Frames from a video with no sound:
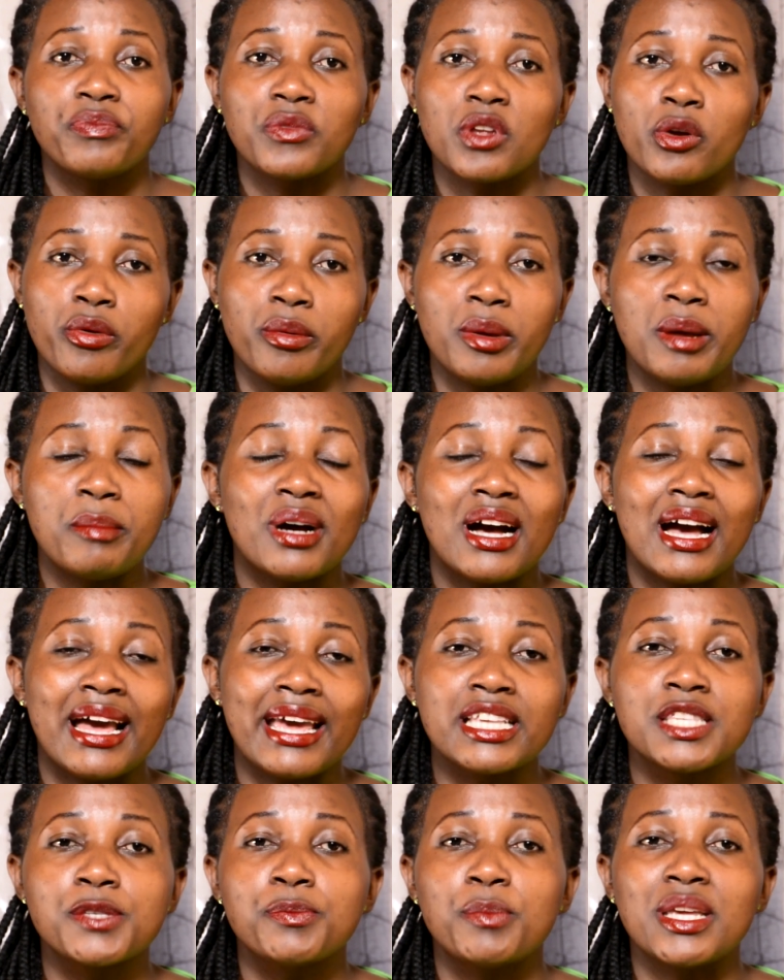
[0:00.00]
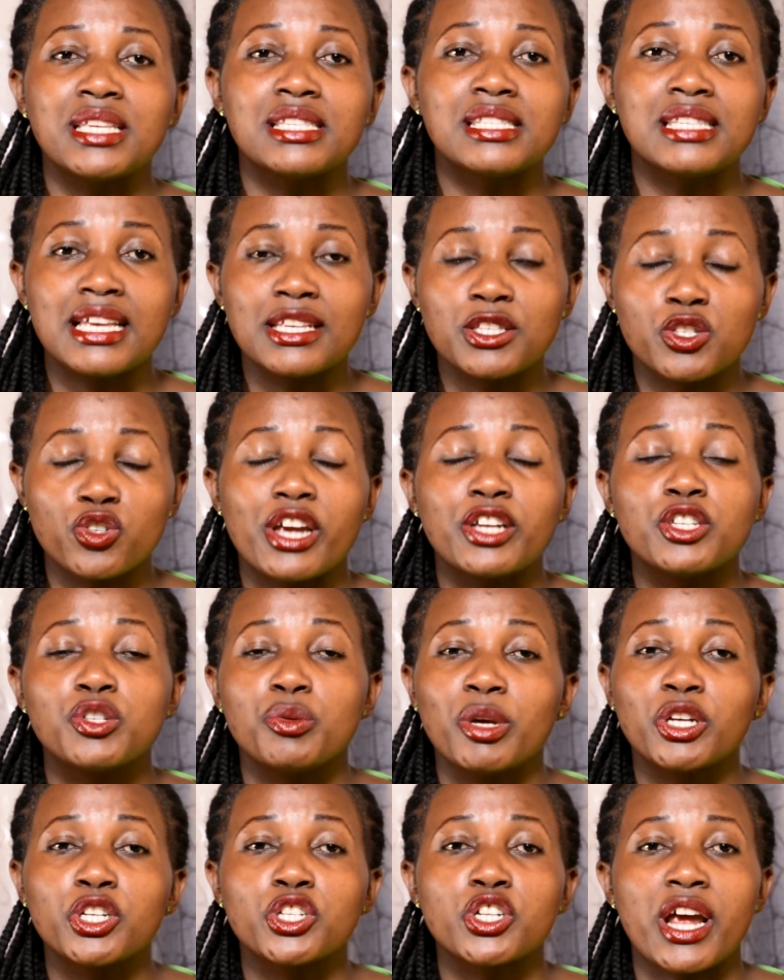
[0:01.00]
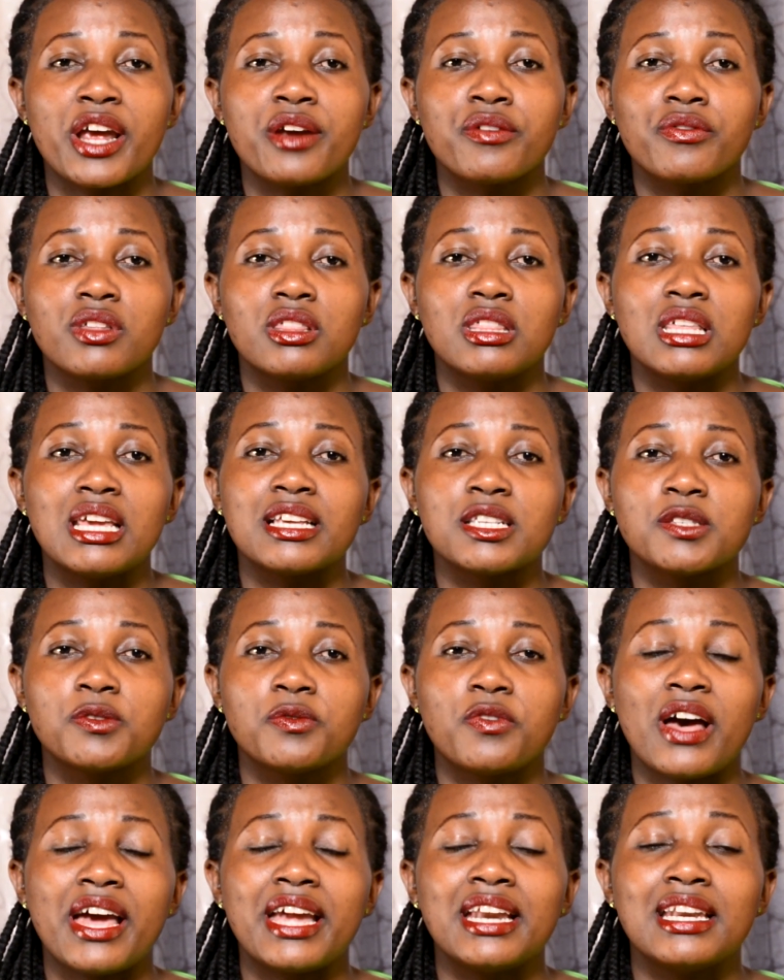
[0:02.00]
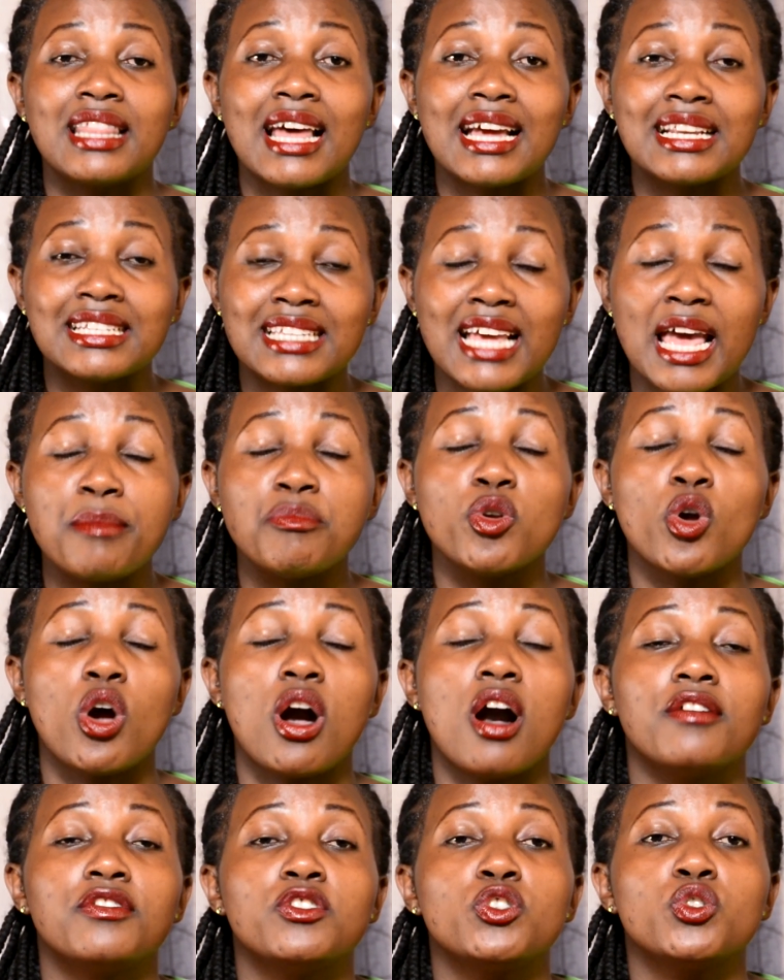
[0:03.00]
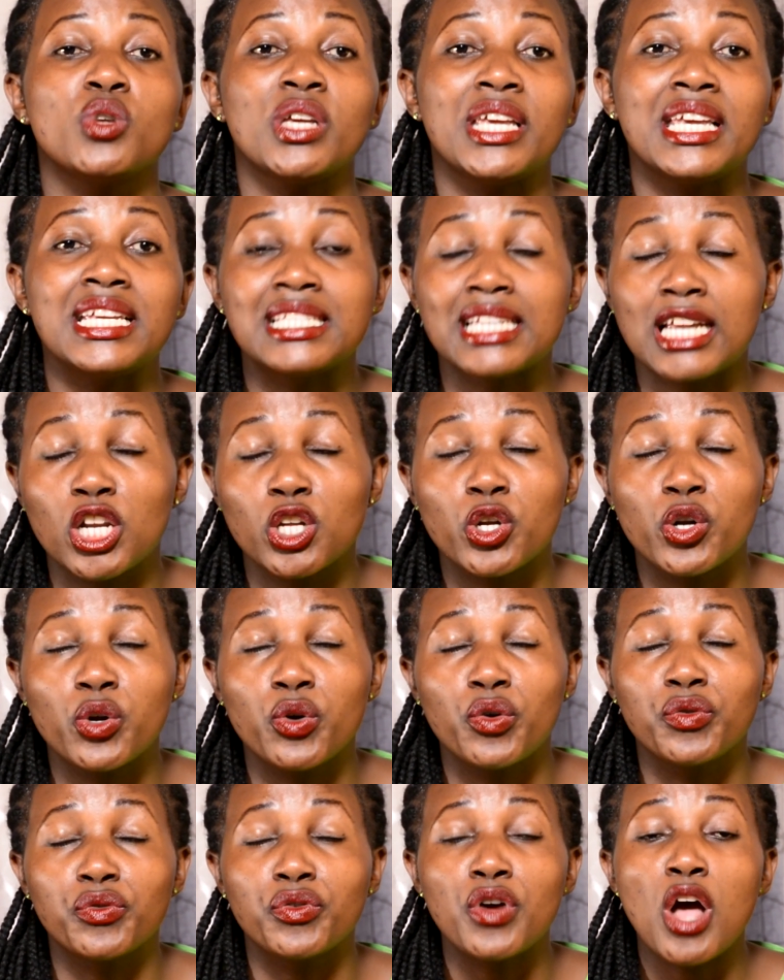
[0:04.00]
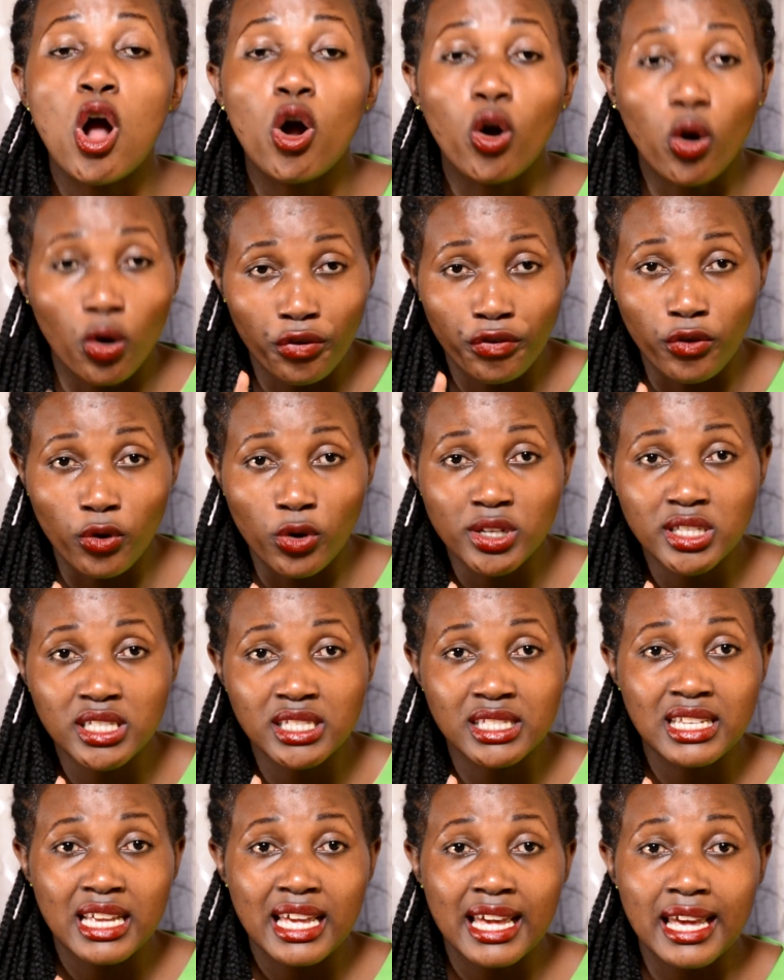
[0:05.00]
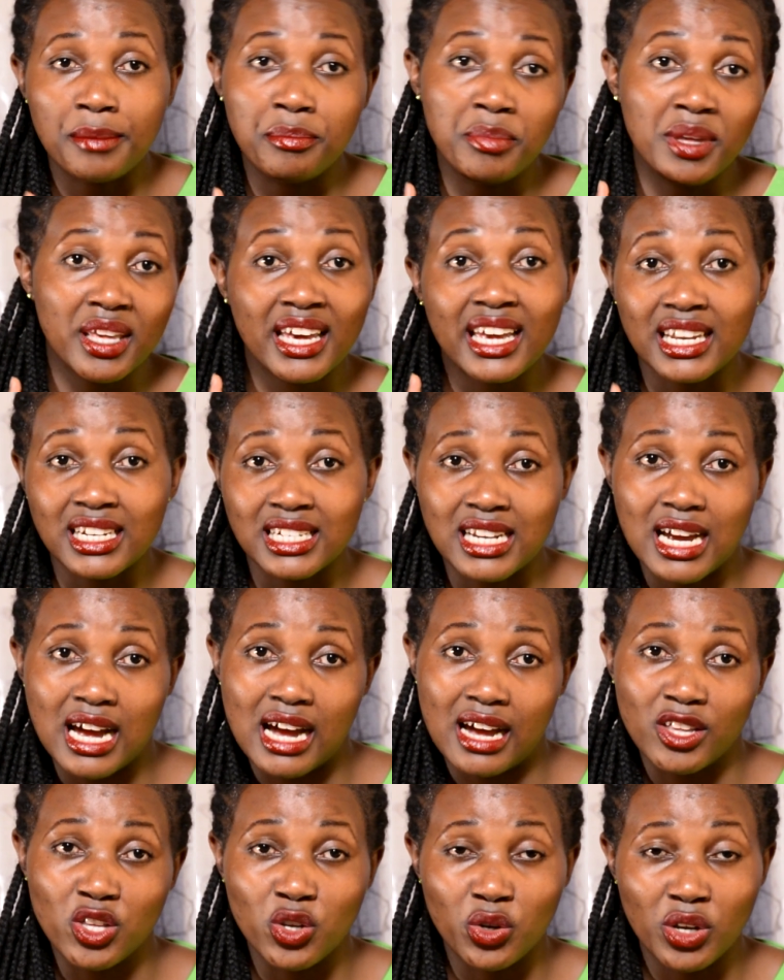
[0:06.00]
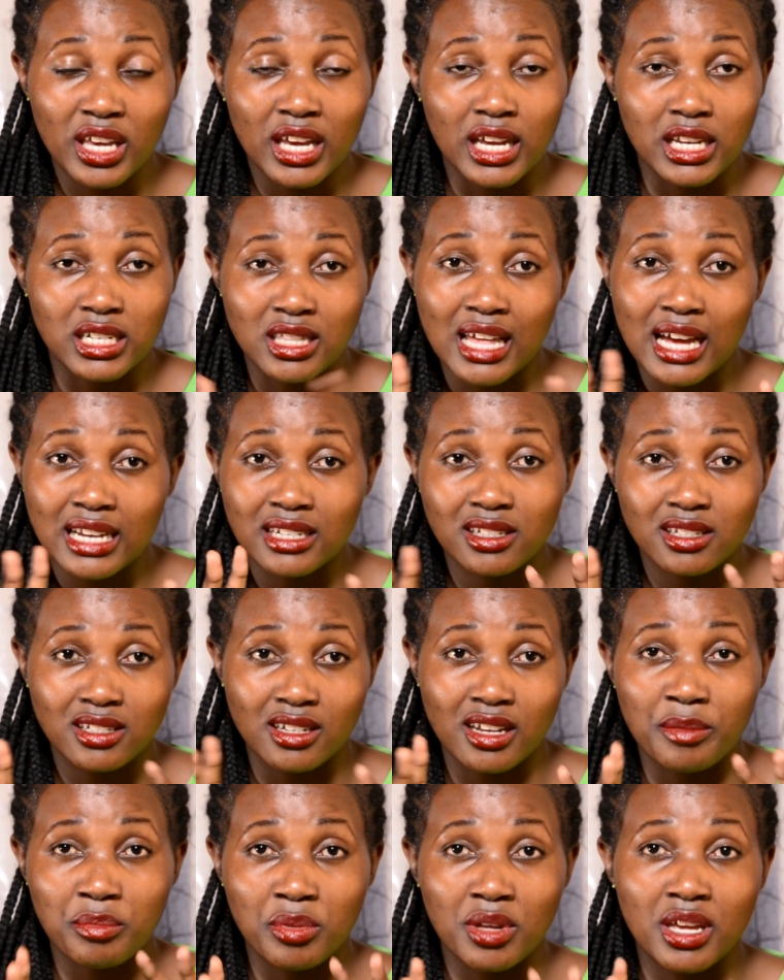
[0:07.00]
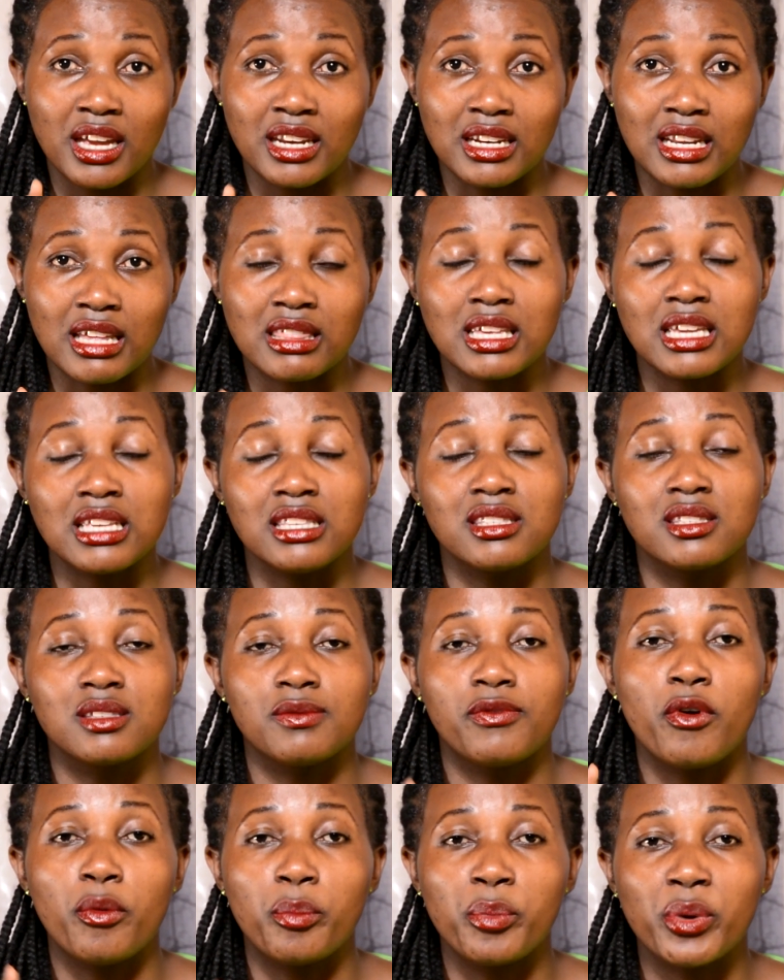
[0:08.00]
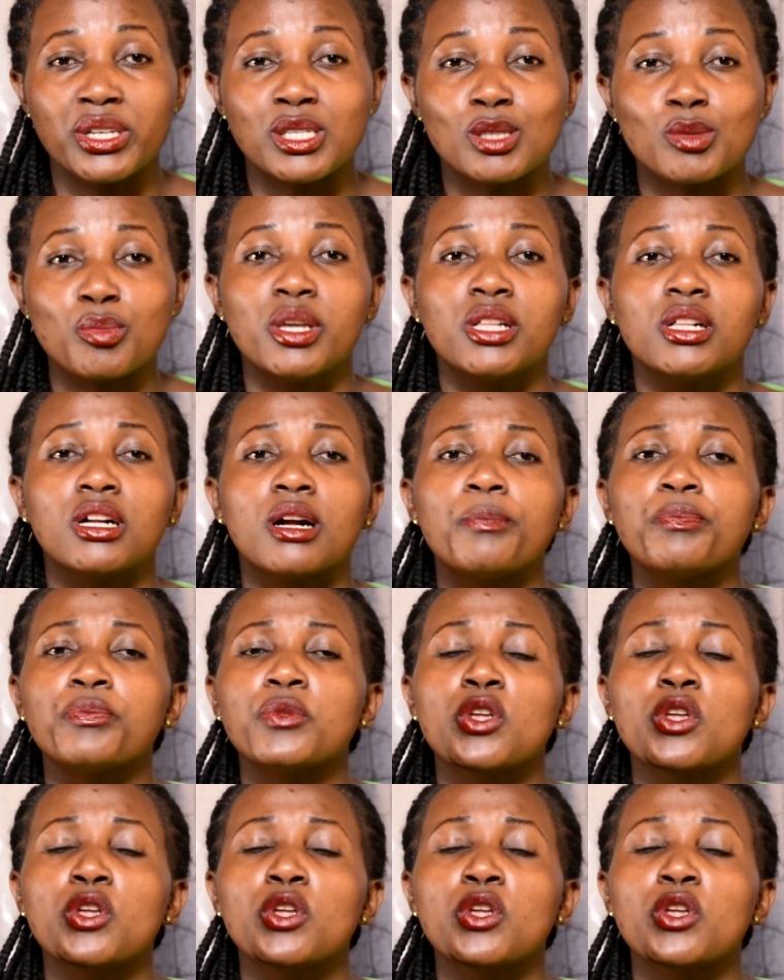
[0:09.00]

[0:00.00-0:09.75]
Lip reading: Remember, expenses, trying to make sure everything is fine. That time you have to eat a lot of offers, ebienda. You get that ebienda things for breast milk.